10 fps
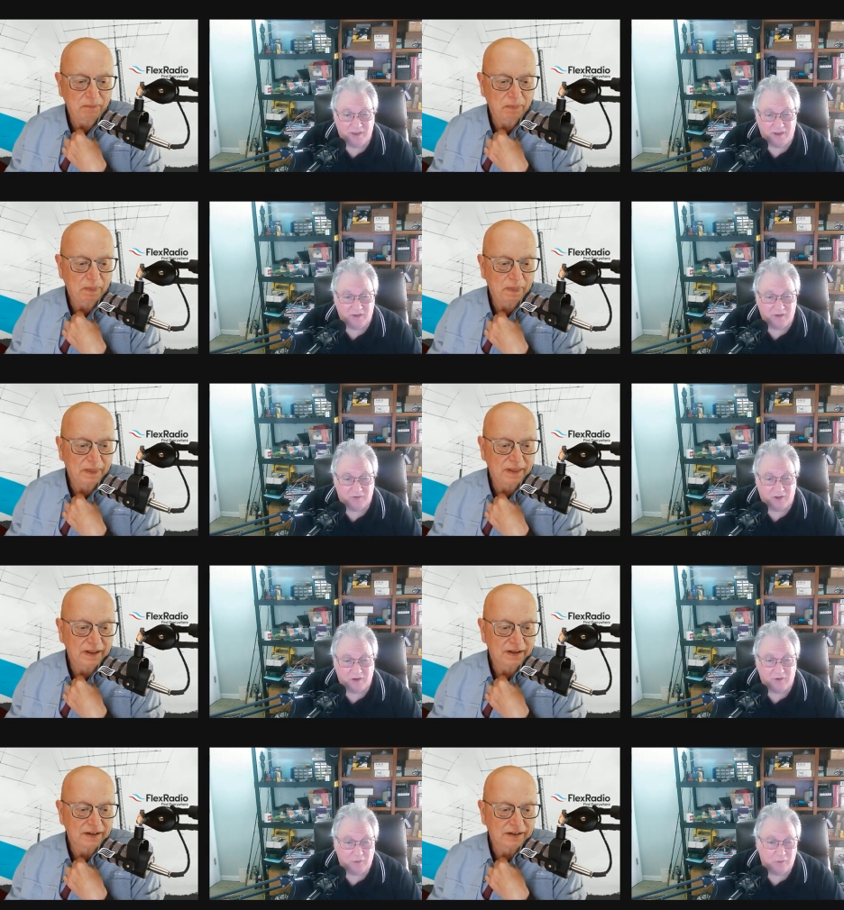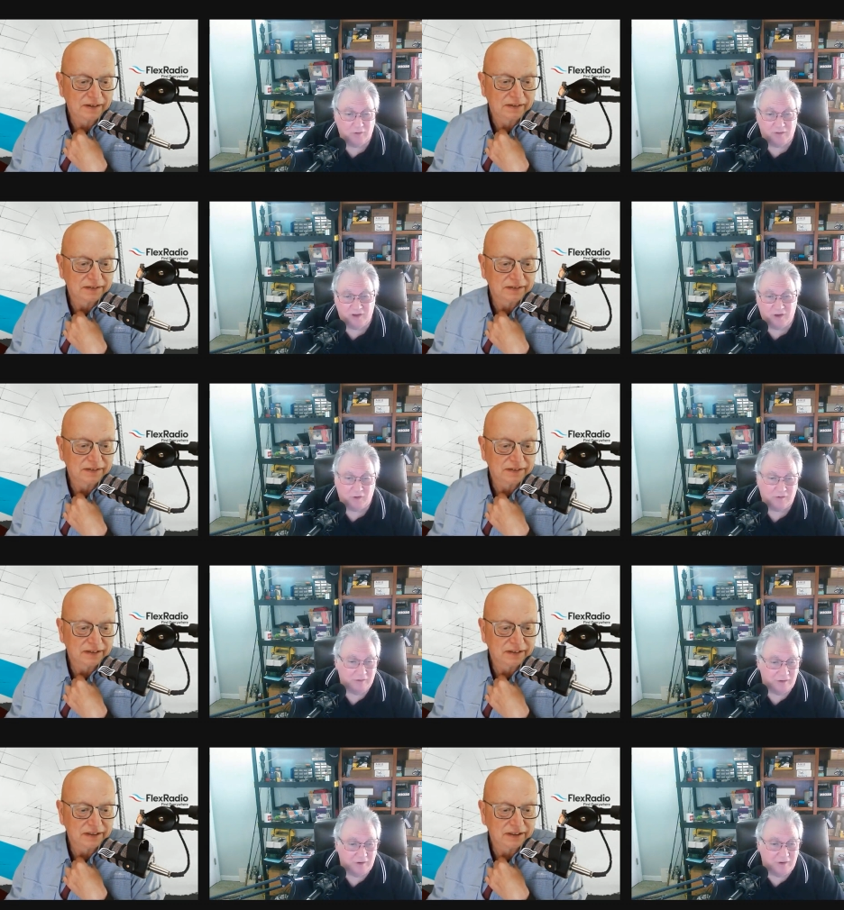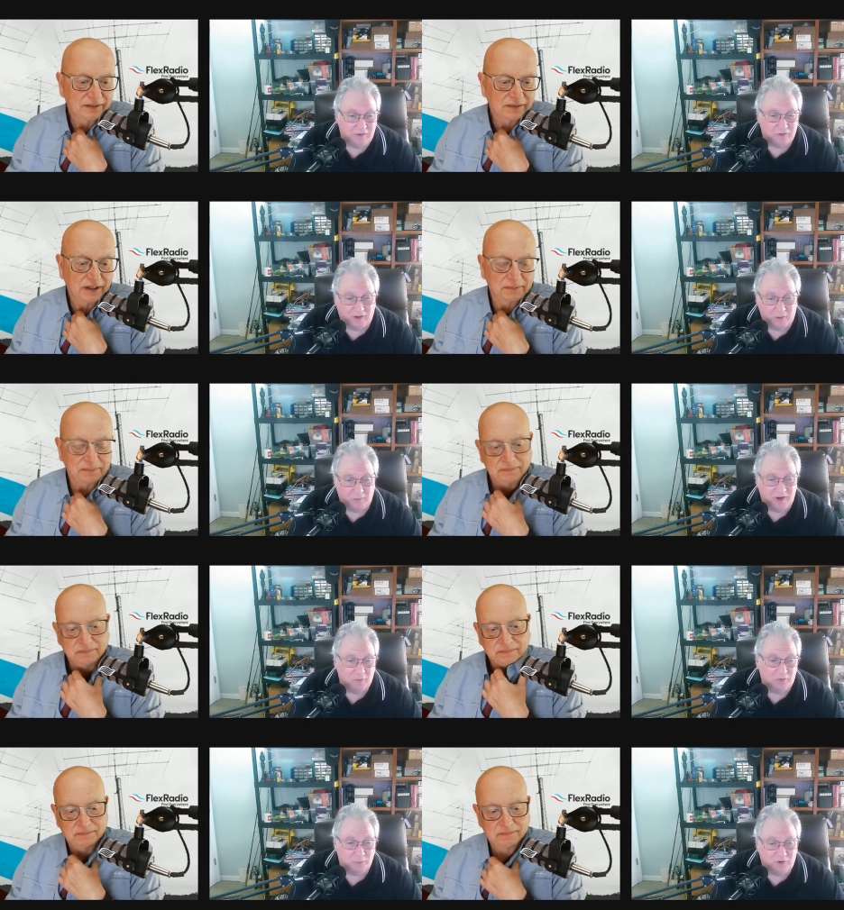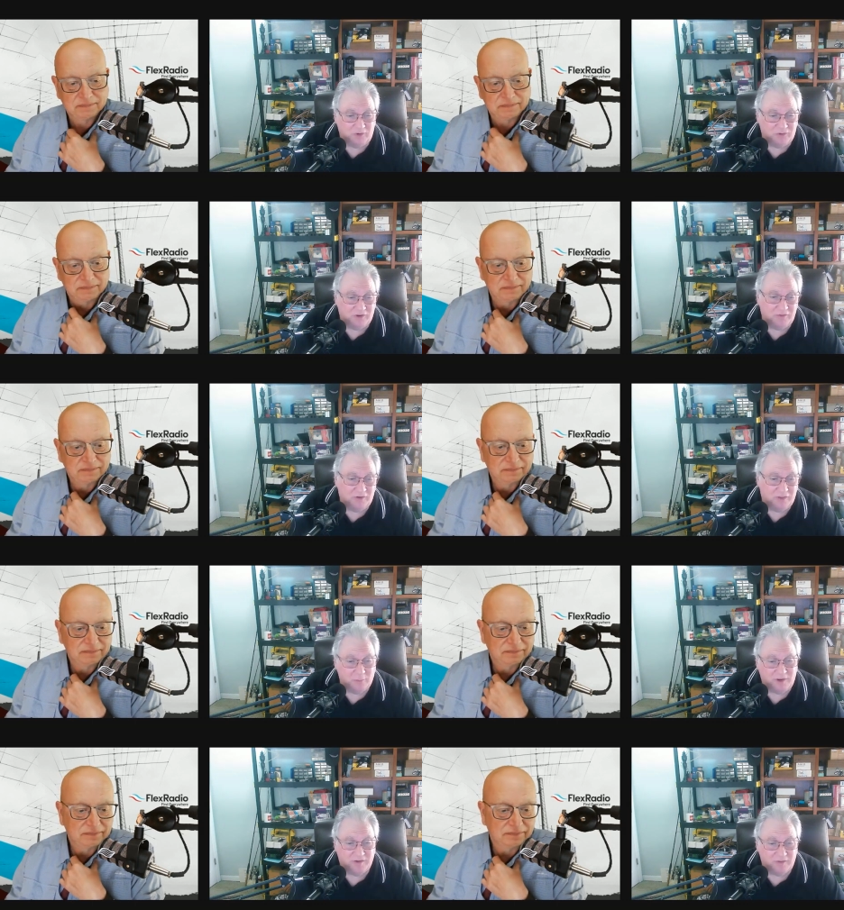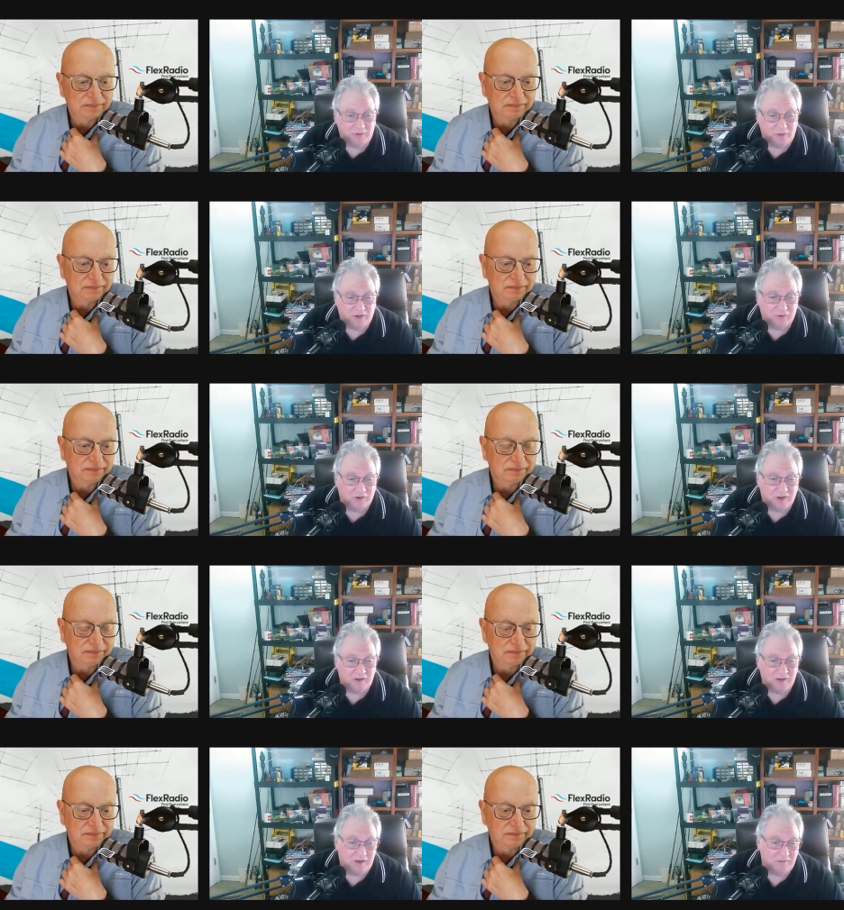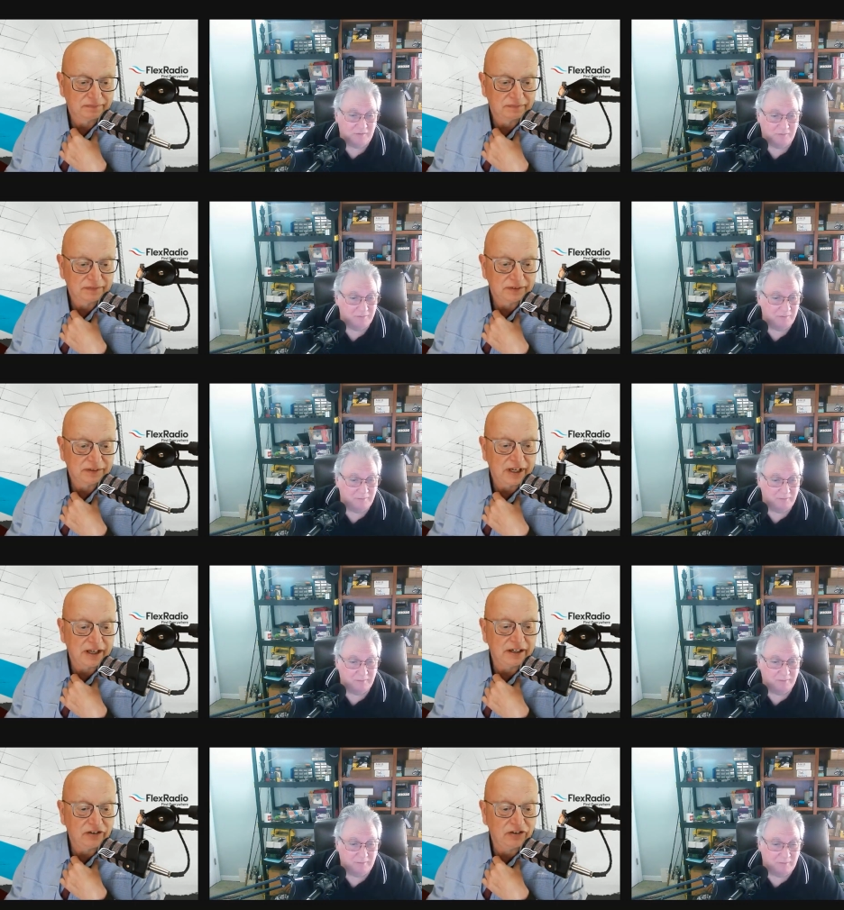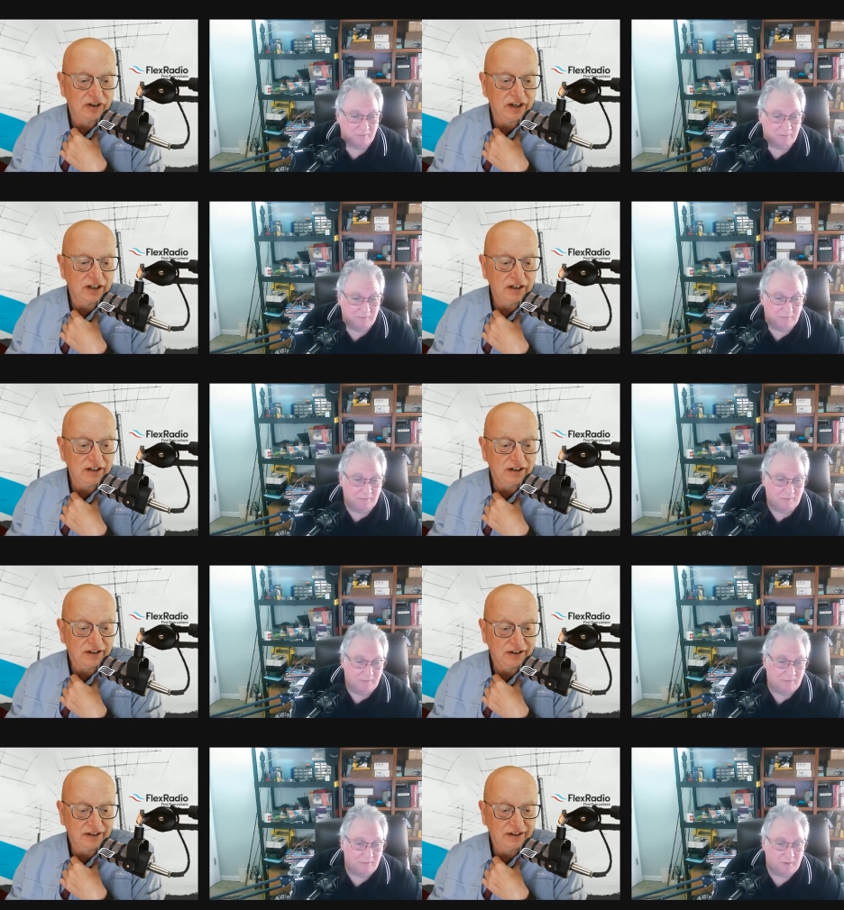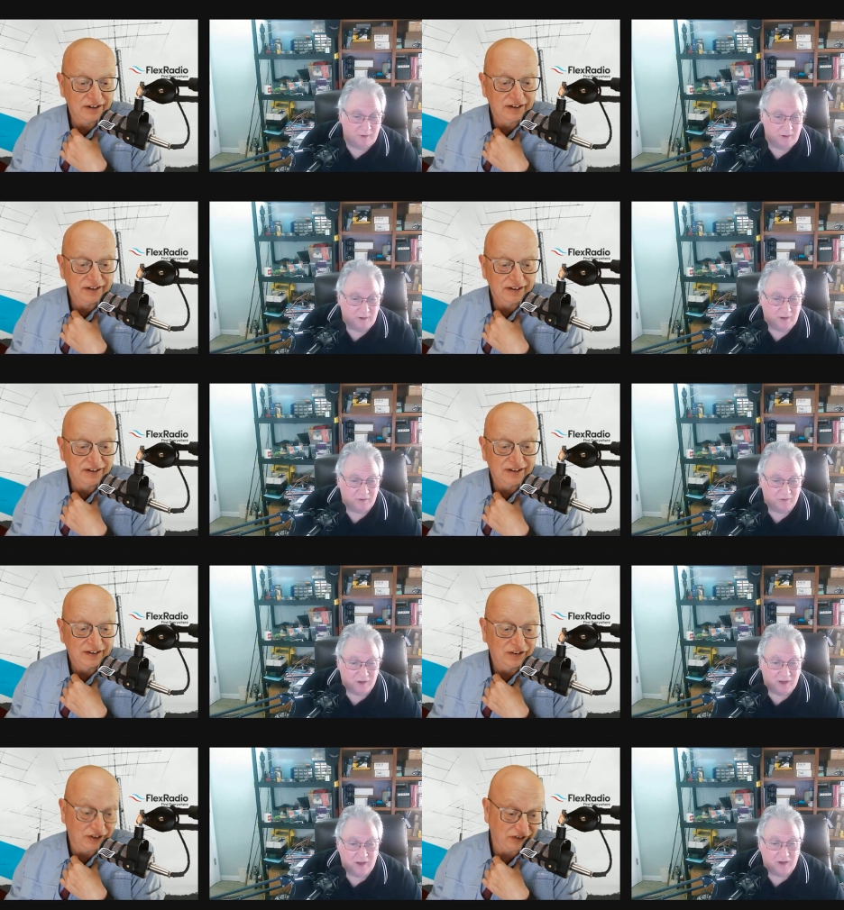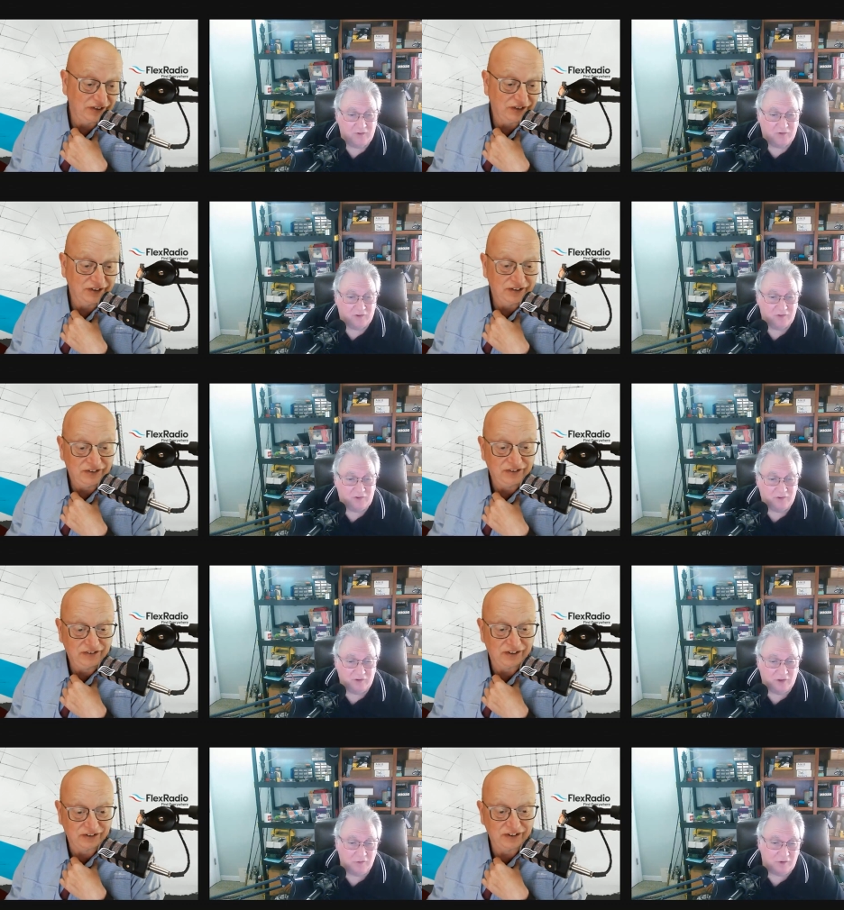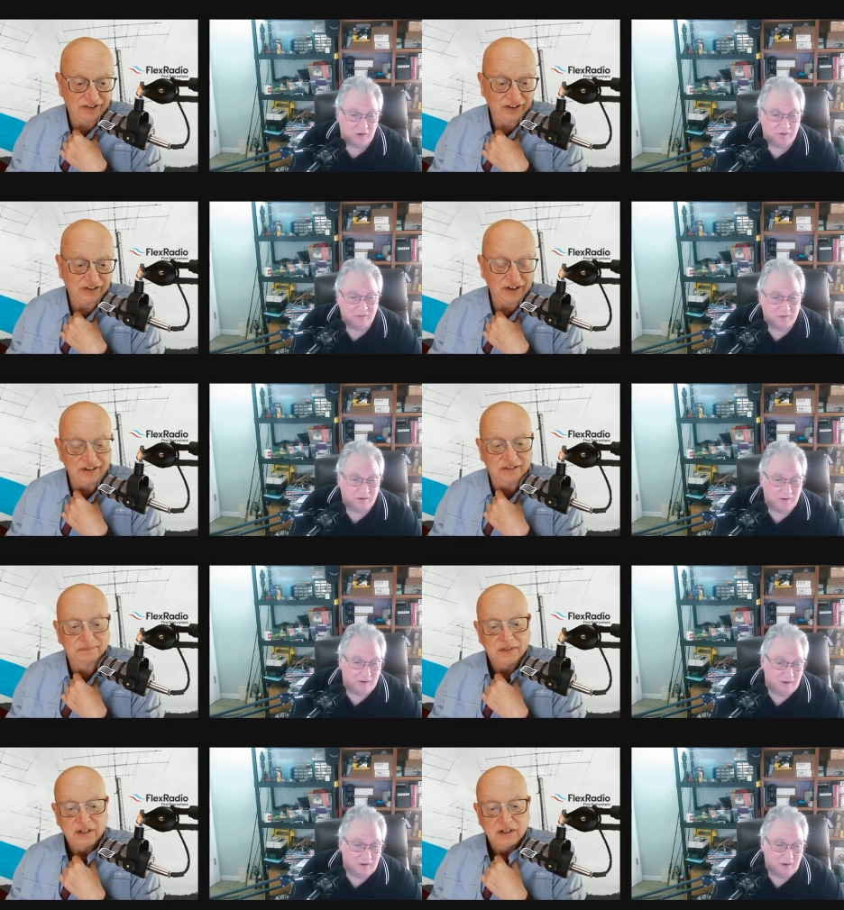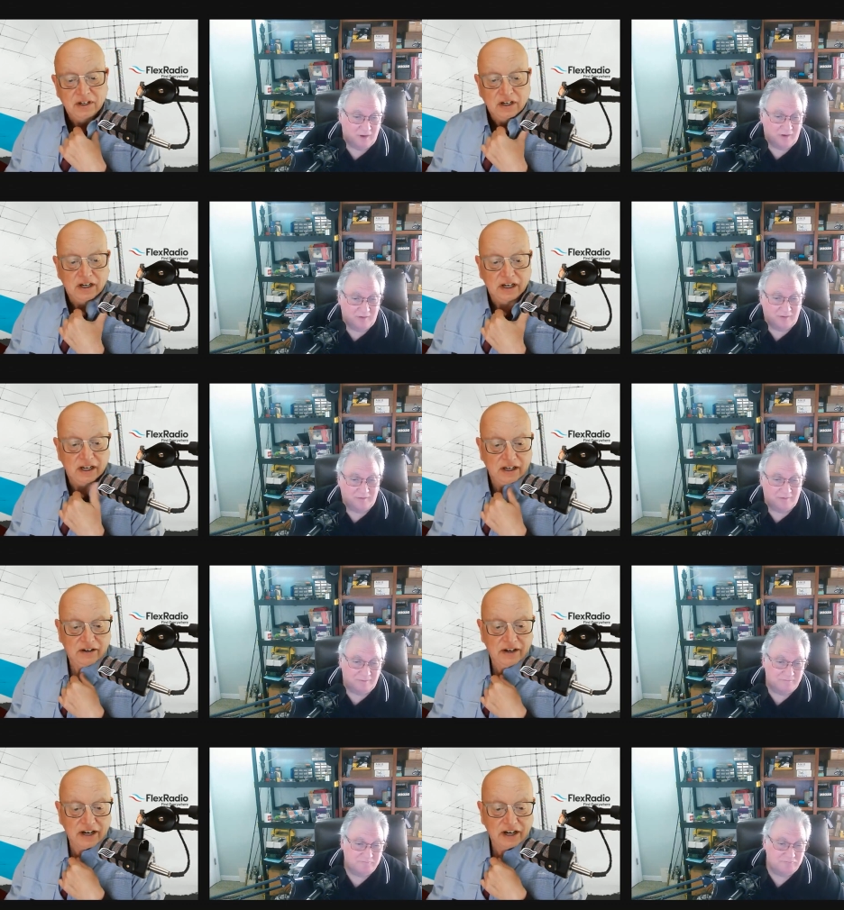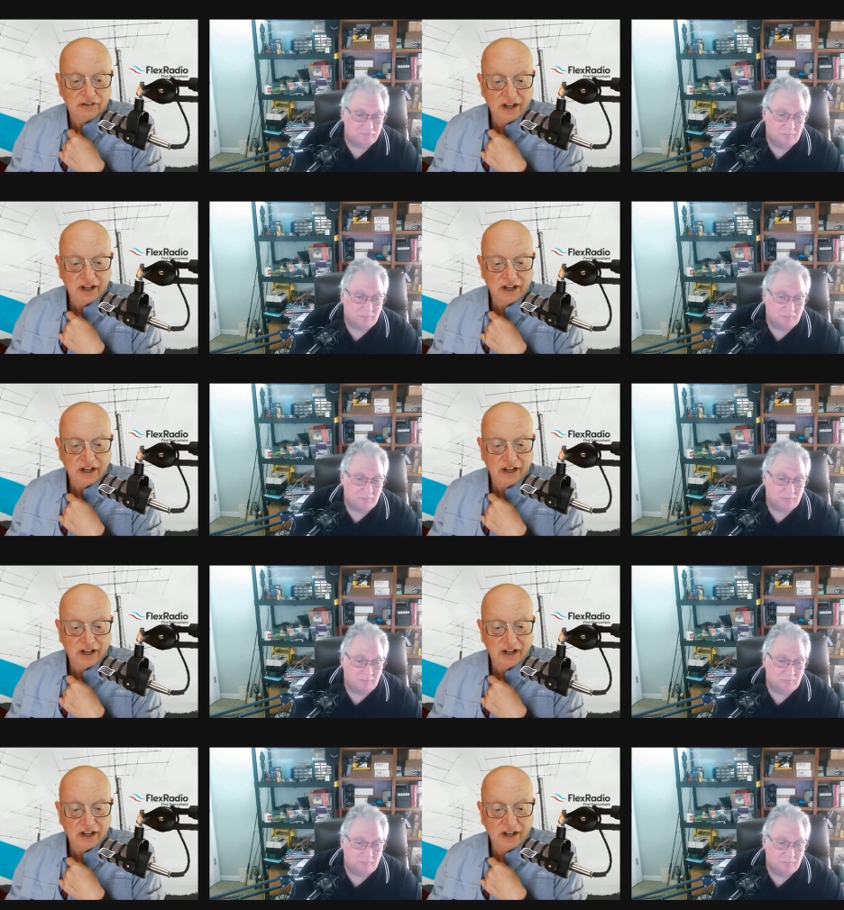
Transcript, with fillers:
Speaker 1: and the second two are the year. So right. That radio was produced in the fifth week of two thousand nineteen.
Speaker 2: And it's a?
Speaker 1: It's a sixty-six hundred. sixty-six hundred.
Speaker 2: And the next